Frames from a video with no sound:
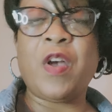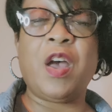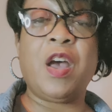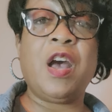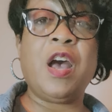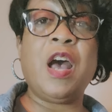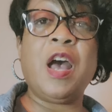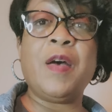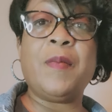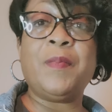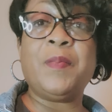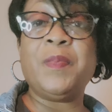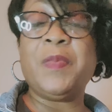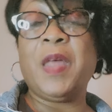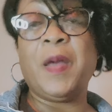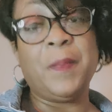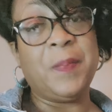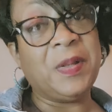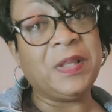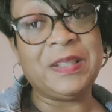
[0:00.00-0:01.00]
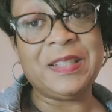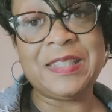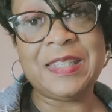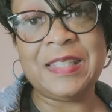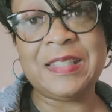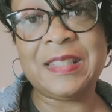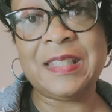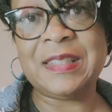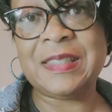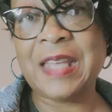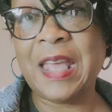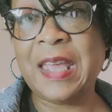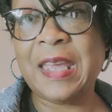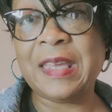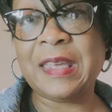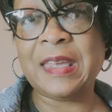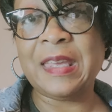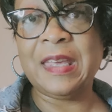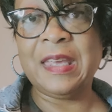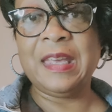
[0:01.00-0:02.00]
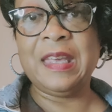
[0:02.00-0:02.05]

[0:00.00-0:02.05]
ability to take